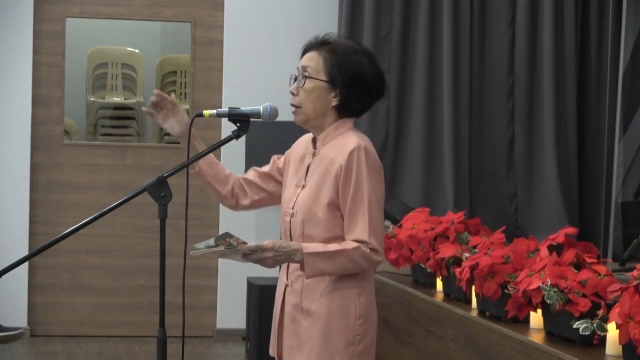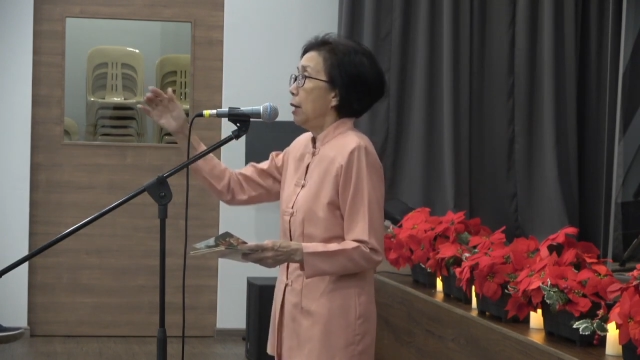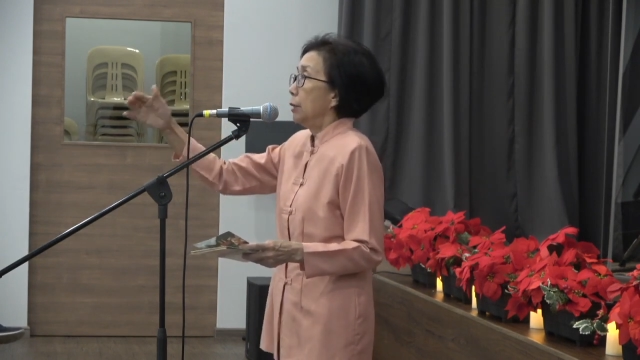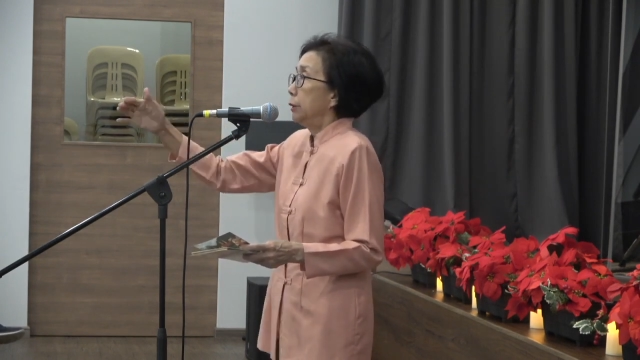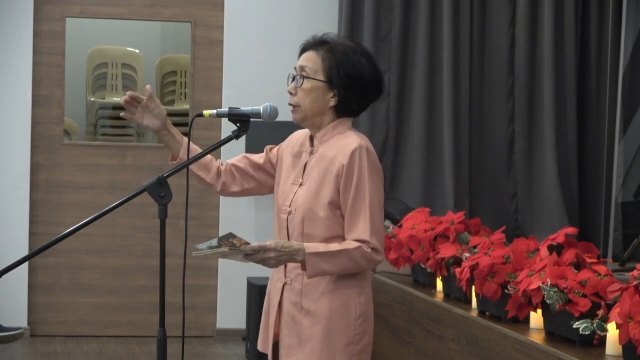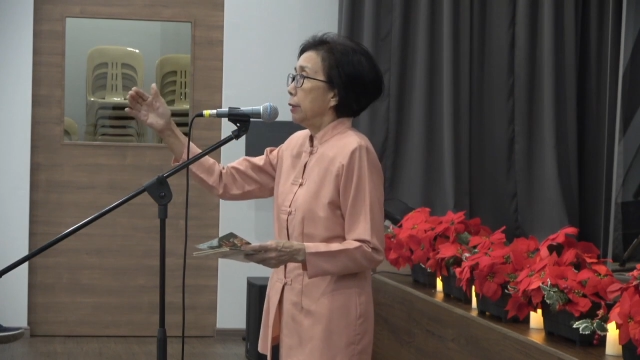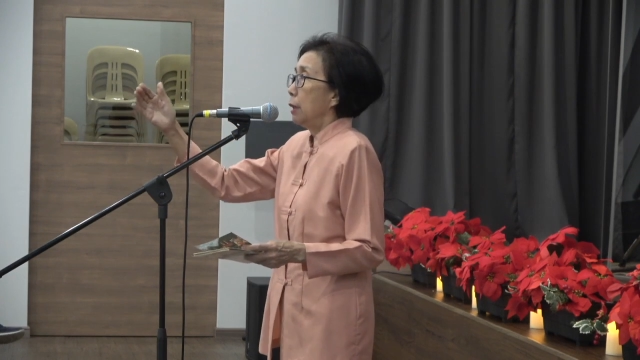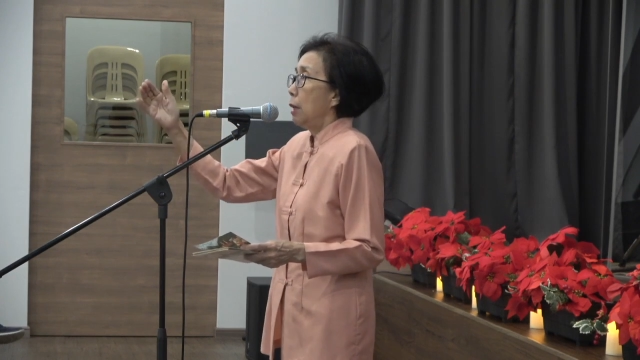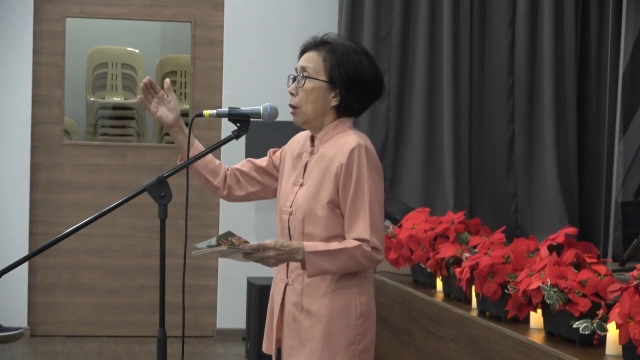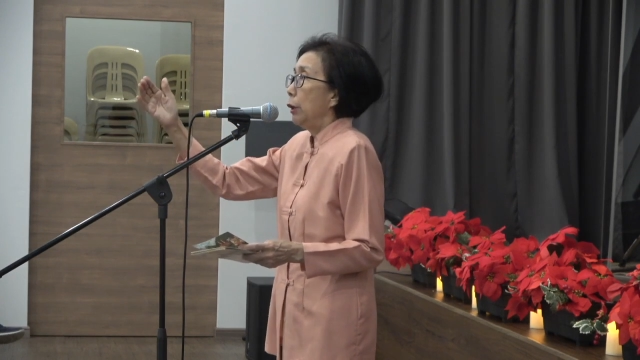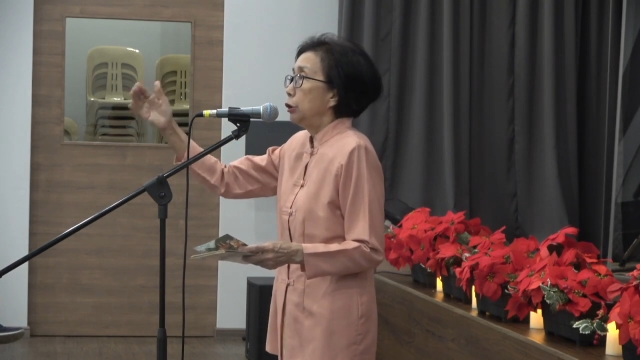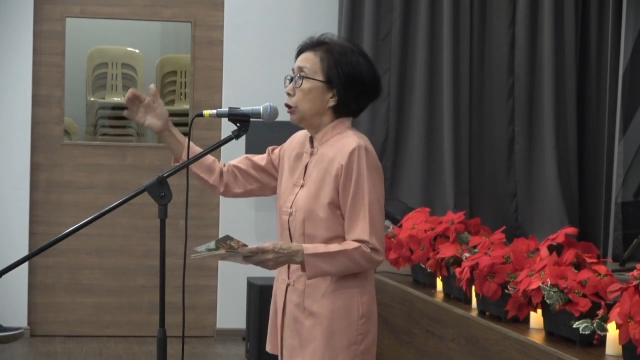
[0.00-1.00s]
said
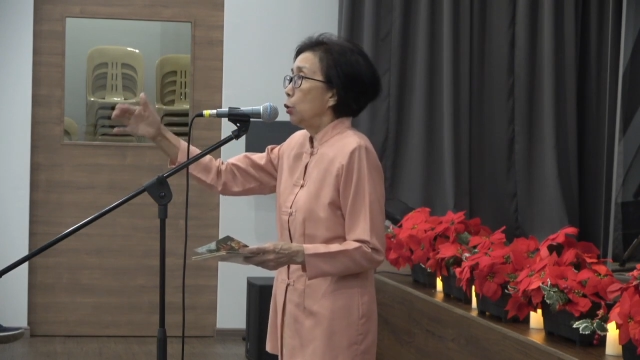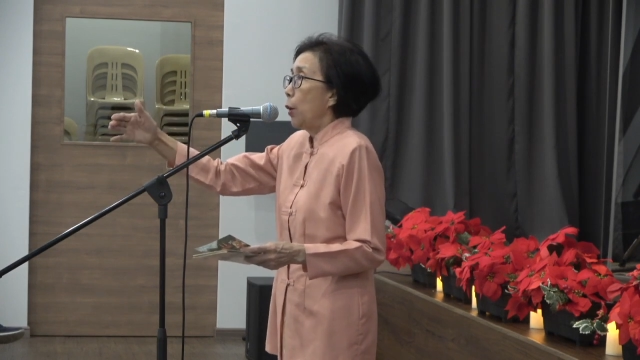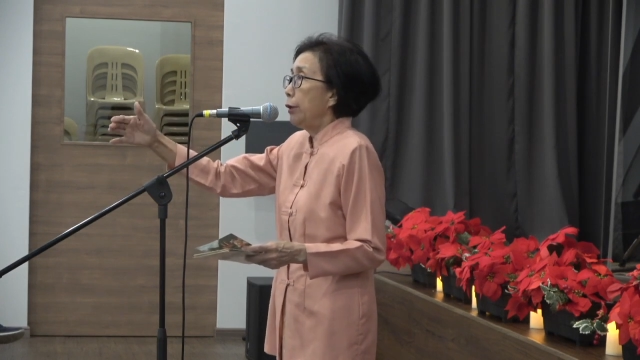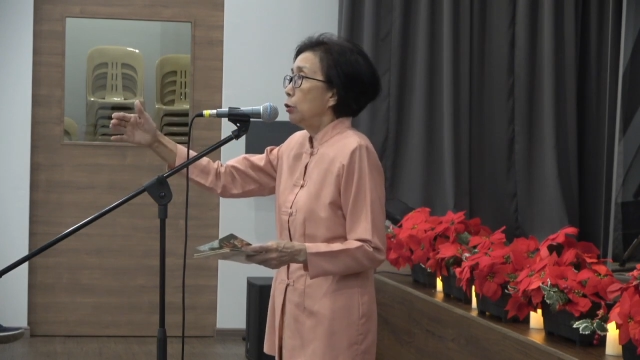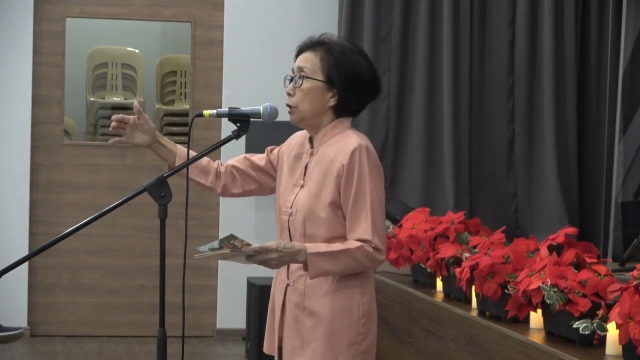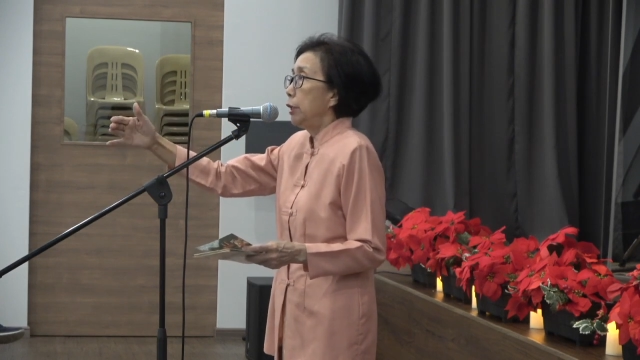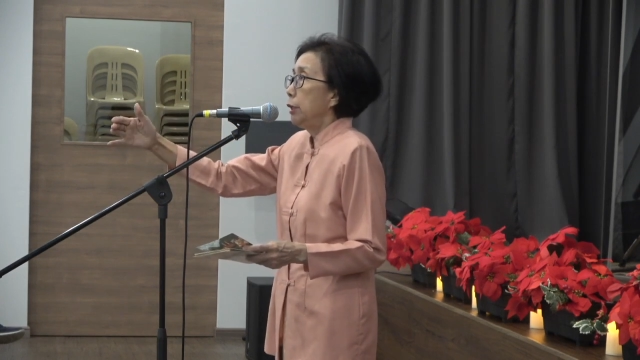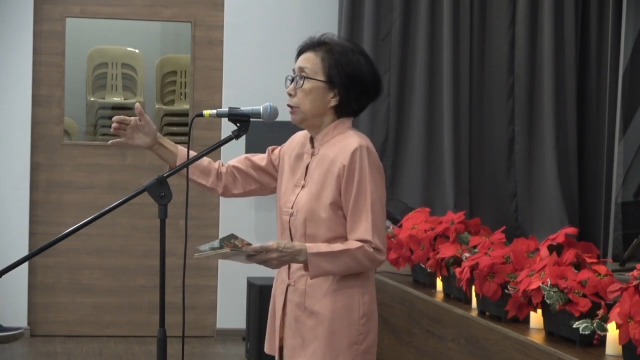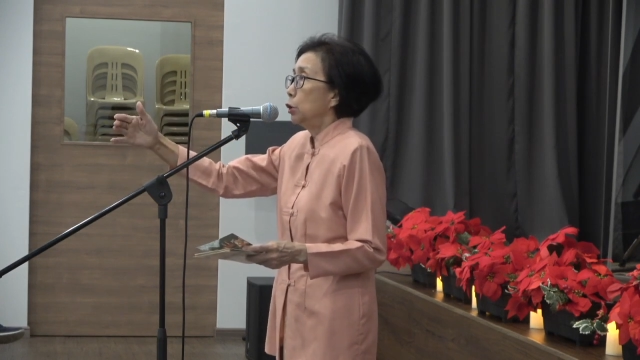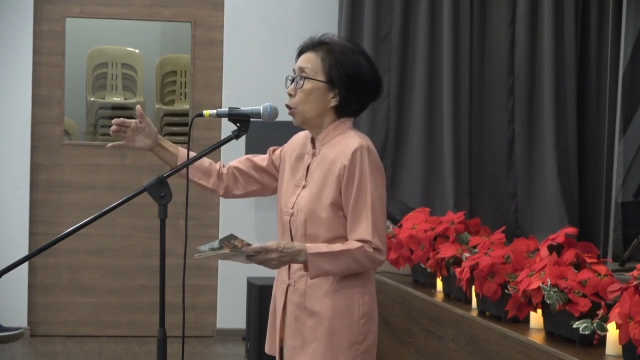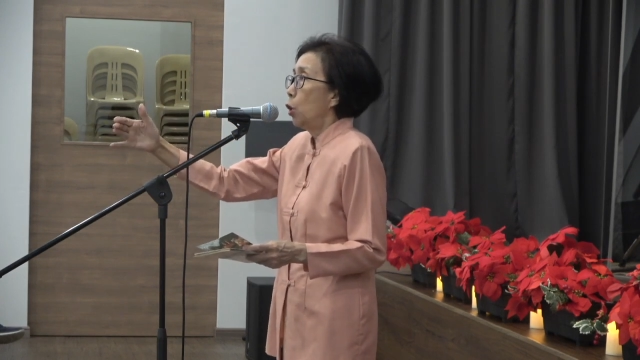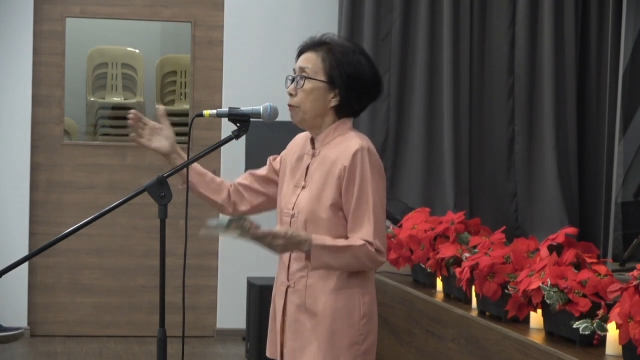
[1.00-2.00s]
when she went to Lynn's
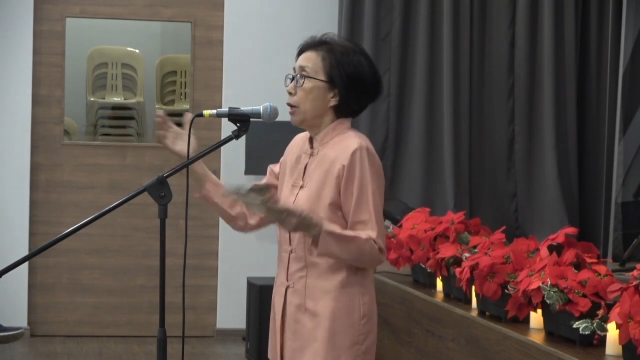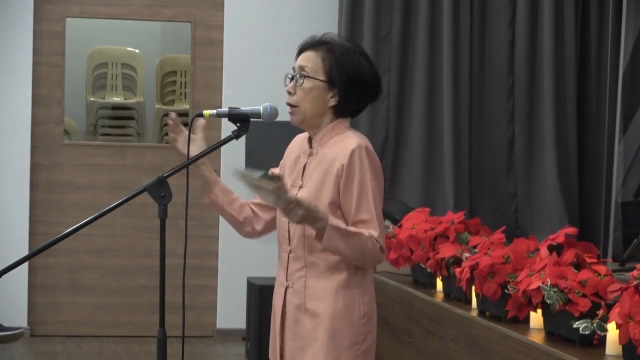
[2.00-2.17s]
home,